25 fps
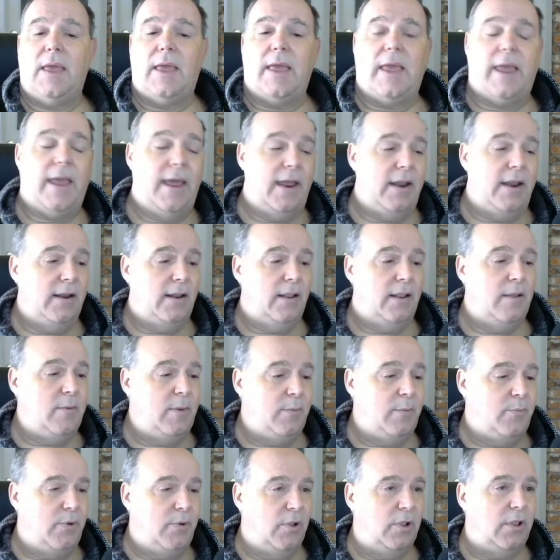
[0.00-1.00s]
And let
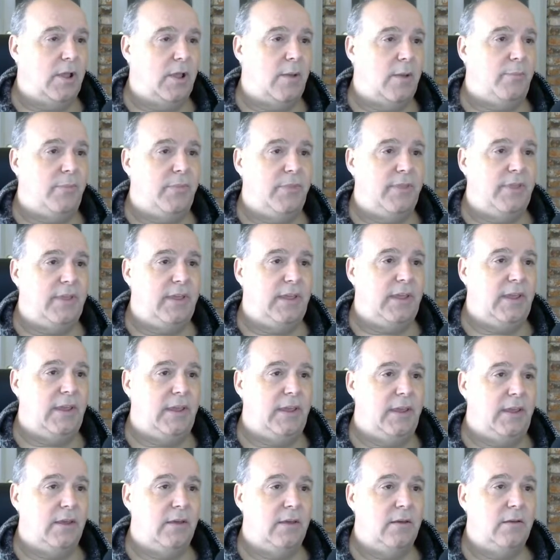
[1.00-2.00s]
me pull up
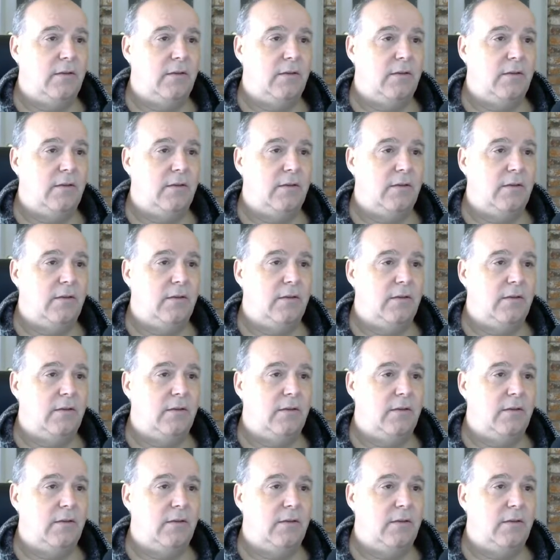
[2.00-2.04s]
the